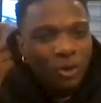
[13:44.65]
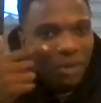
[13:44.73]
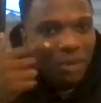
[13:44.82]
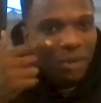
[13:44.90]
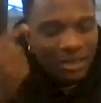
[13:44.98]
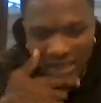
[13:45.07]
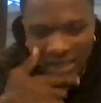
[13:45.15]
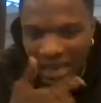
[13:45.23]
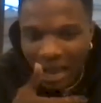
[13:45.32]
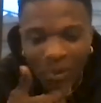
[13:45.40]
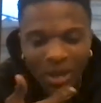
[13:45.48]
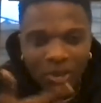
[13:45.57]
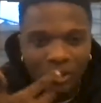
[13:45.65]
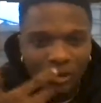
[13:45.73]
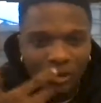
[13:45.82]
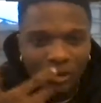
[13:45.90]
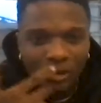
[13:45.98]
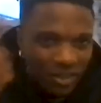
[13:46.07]
melodies, how I
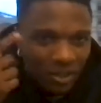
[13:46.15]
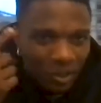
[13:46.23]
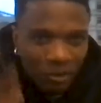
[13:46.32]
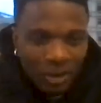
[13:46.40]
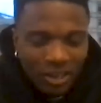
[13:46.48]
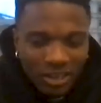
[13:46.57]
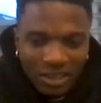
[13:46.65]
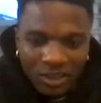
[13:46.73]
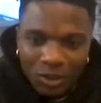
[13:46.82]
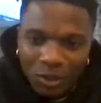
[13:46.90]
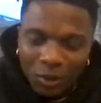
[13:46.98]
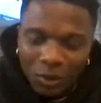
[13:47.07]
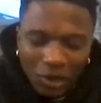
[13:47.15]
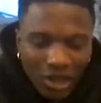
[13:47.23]
do, just on the regular. So,